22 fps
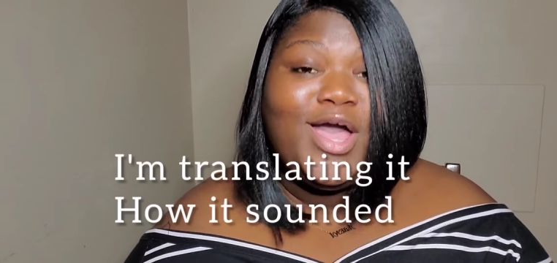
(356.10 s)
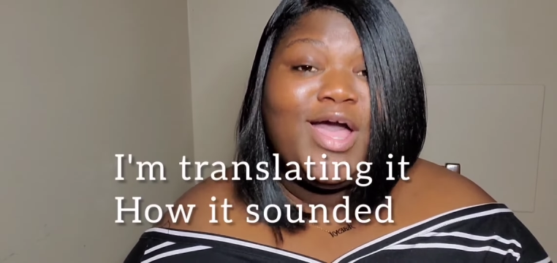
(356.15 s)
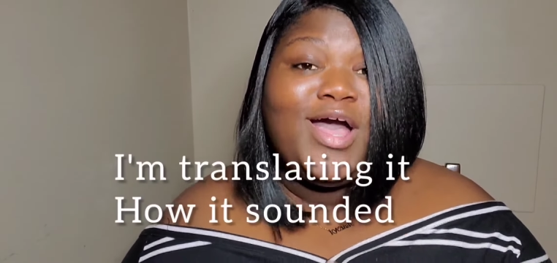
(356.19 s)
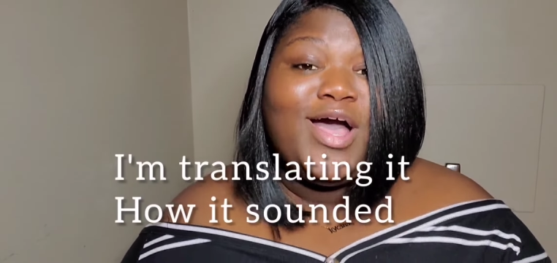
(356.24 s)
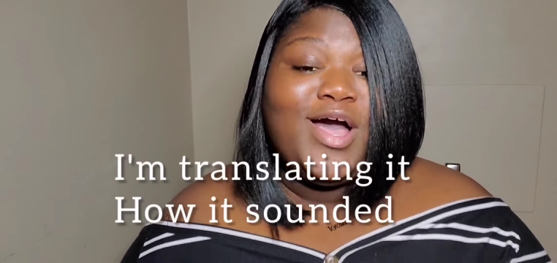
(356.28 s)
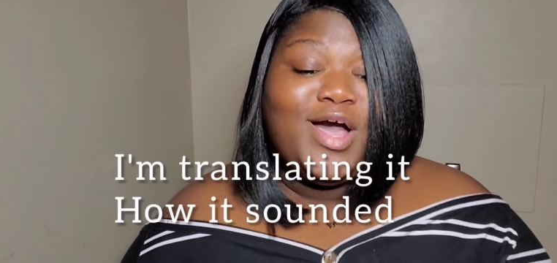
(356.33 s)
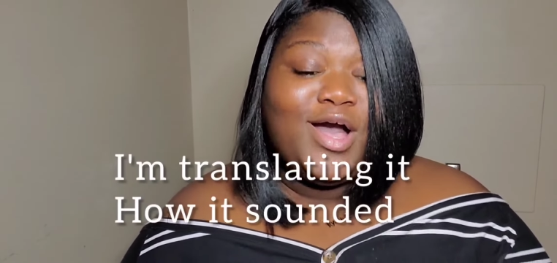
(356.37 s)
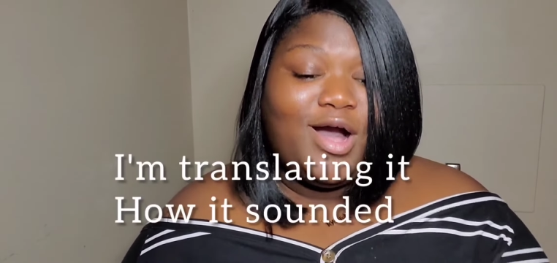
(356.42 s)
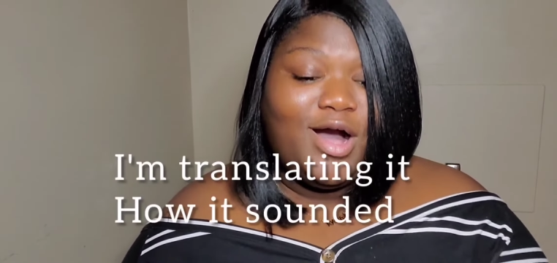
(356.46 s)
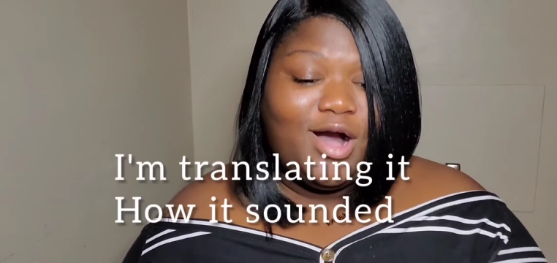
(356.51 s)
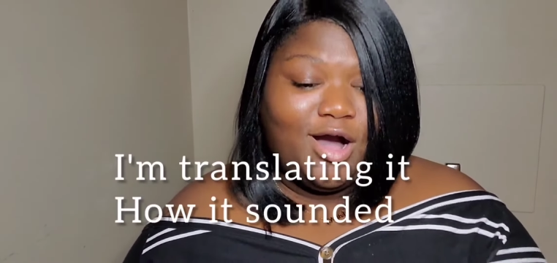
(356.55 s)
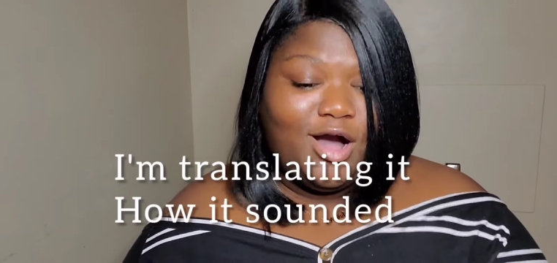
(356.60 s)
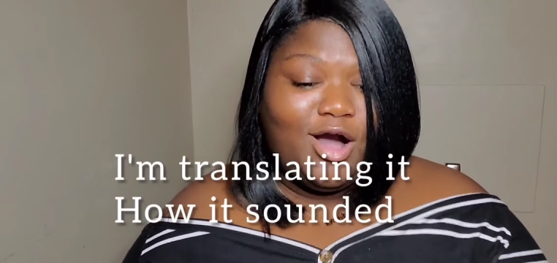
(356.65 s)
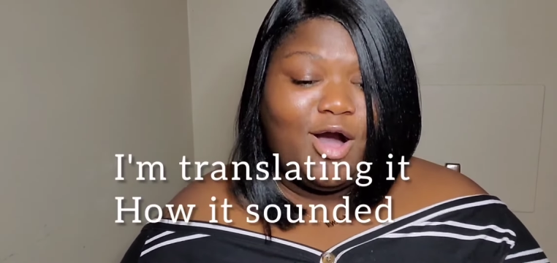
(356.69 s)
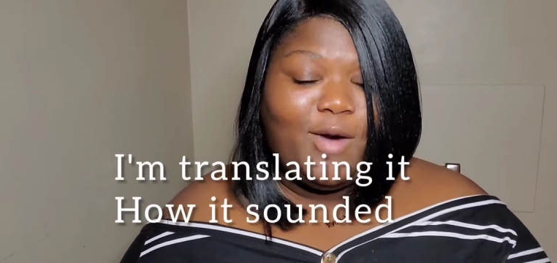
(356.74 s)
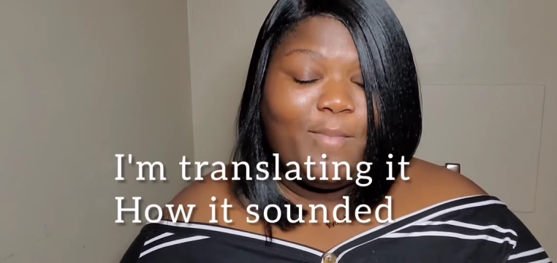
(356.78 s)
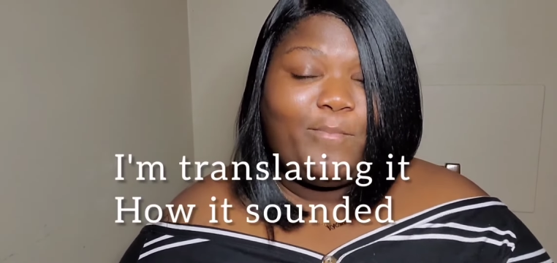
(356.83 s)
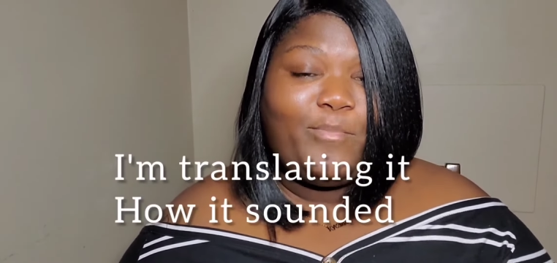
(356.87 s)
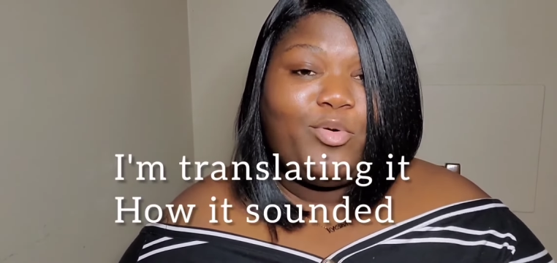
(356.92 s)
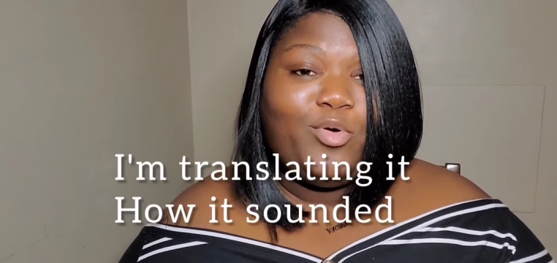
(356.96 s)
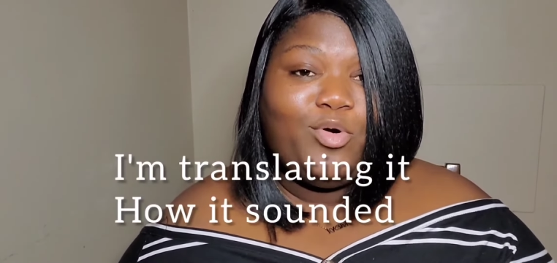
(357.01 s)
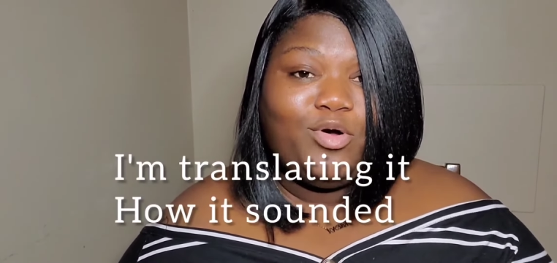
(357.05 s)

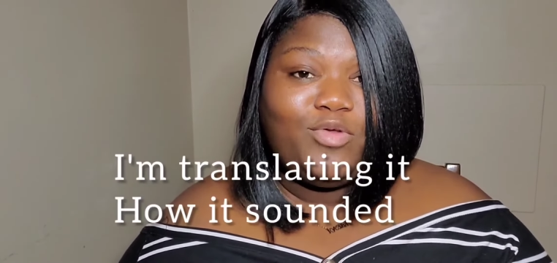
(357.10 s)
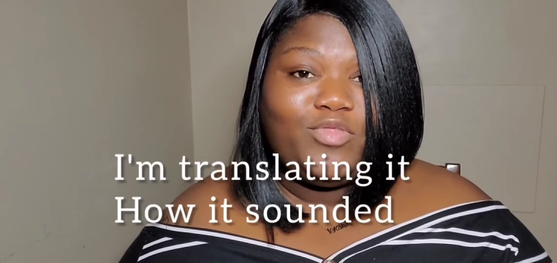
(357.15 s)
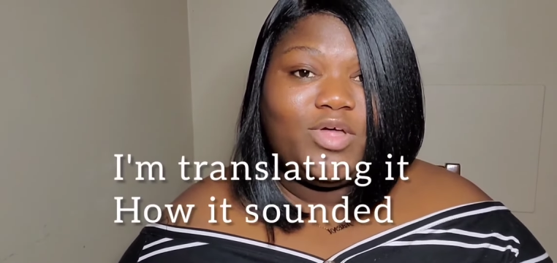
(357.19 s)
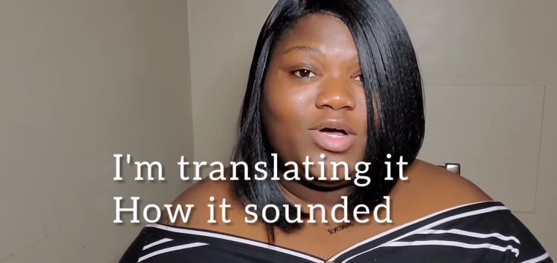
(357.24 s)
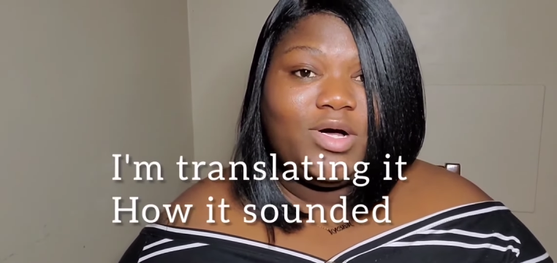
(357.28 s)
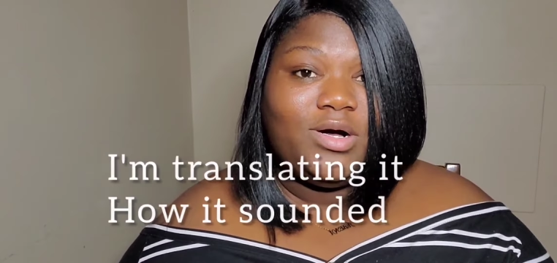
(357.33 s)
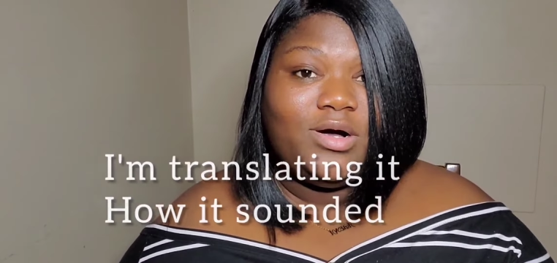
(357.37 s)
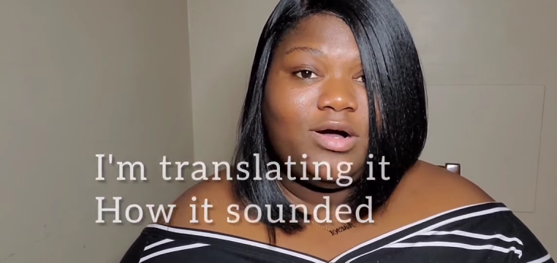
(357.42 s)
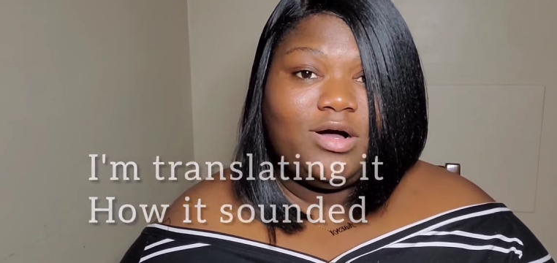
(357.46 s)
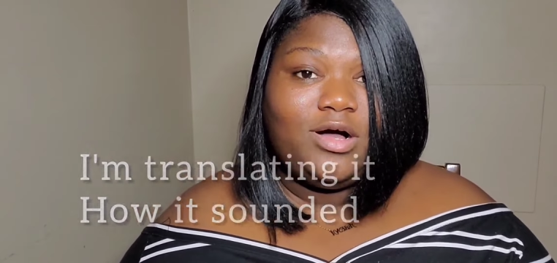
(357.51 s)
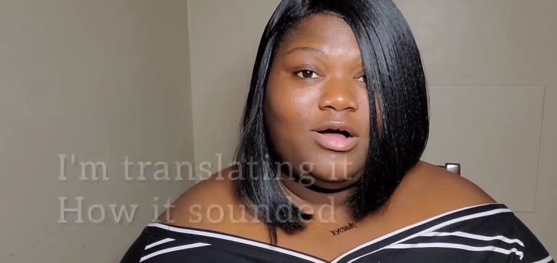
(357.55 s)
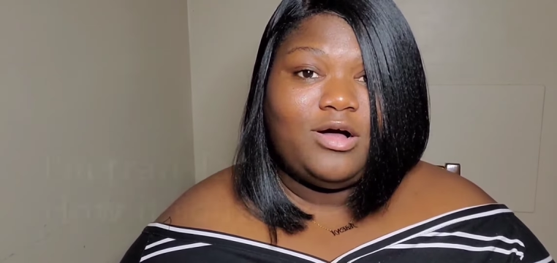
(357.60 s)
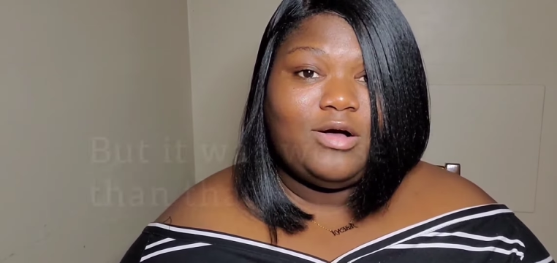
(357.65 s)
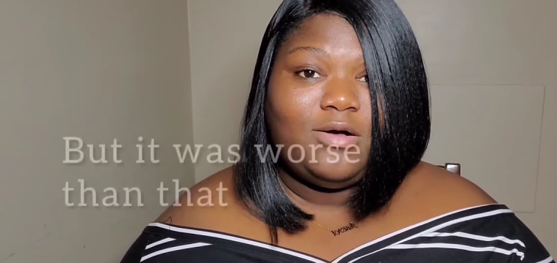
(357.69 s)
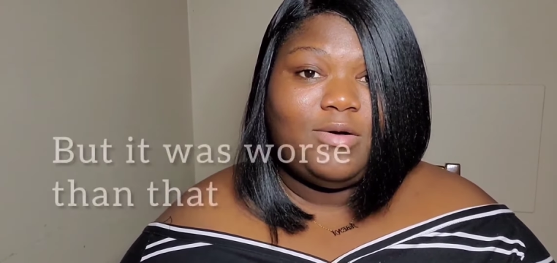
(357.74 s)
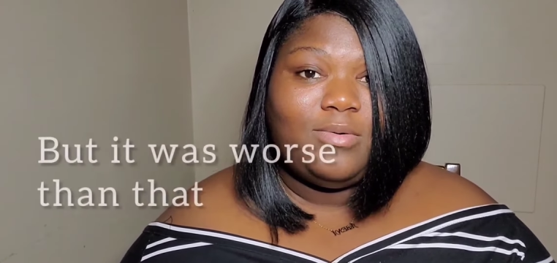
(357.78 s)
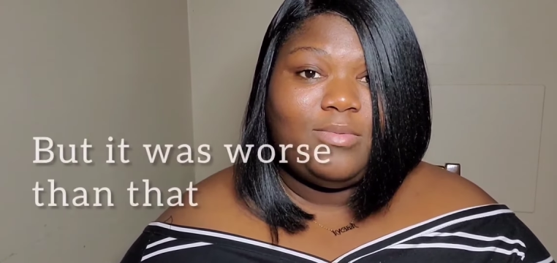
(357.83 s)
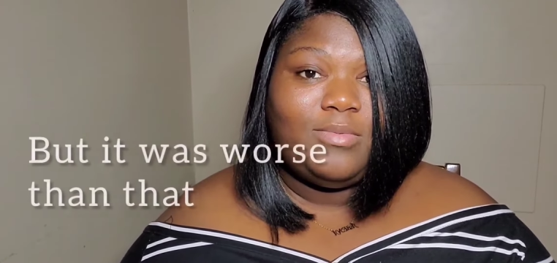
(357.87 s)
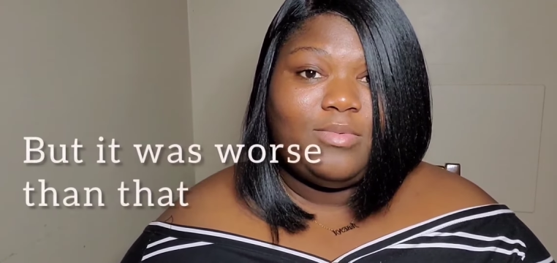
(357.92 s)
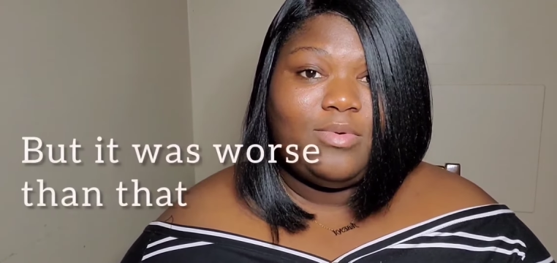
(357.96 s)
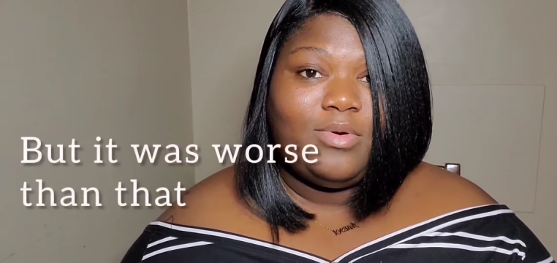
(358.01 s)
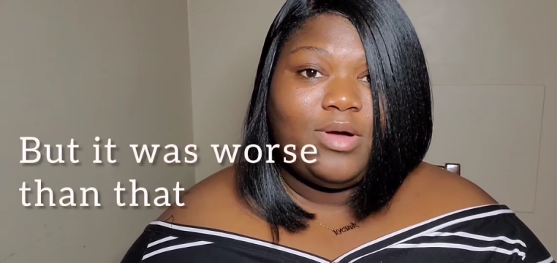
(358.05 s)
pull
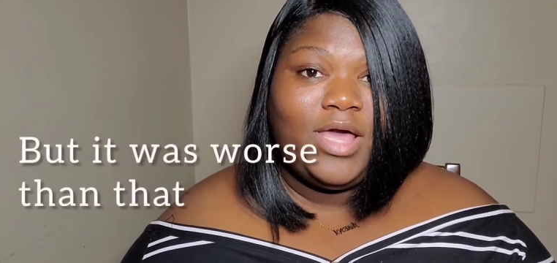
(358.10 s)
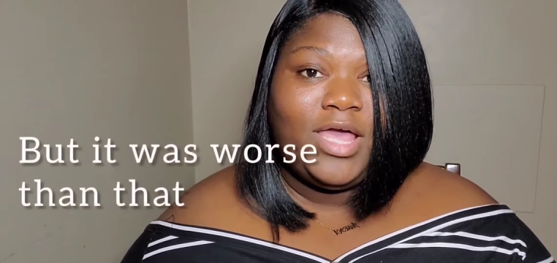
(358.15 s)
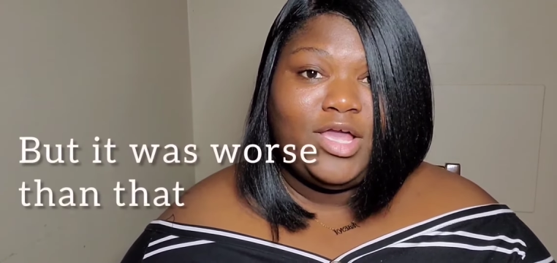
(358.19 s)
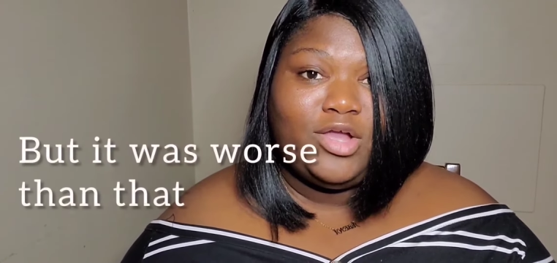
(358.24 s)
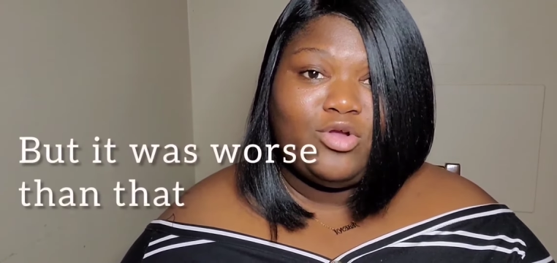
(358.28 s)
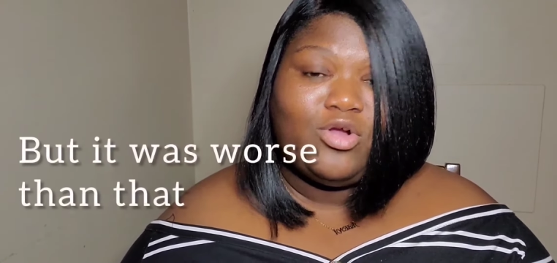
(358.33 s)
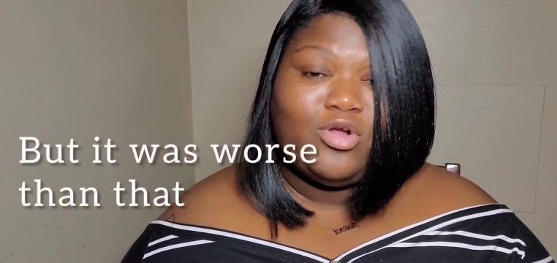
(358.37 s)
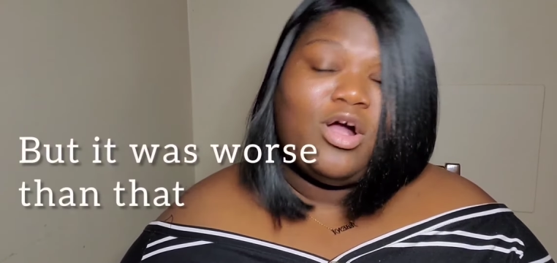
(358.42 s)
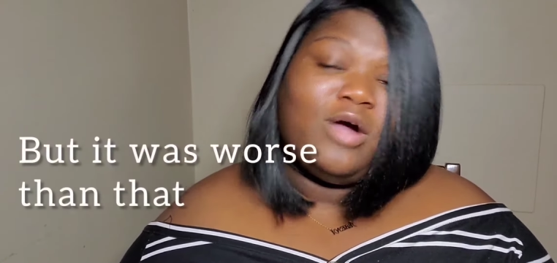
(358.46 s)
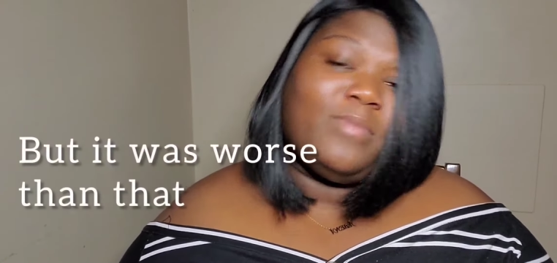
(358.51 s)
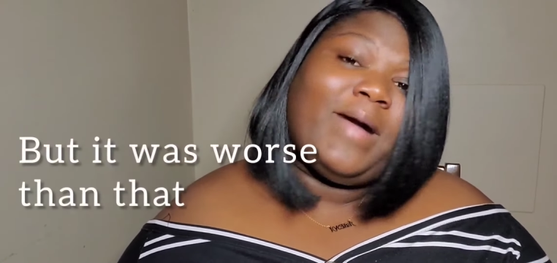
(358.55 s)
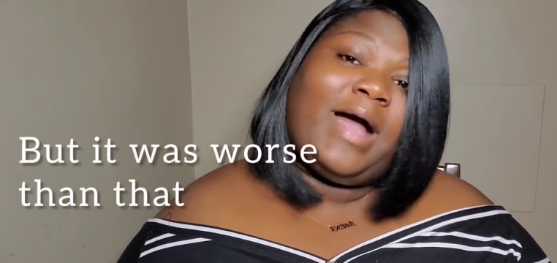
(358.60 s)
the anchor up.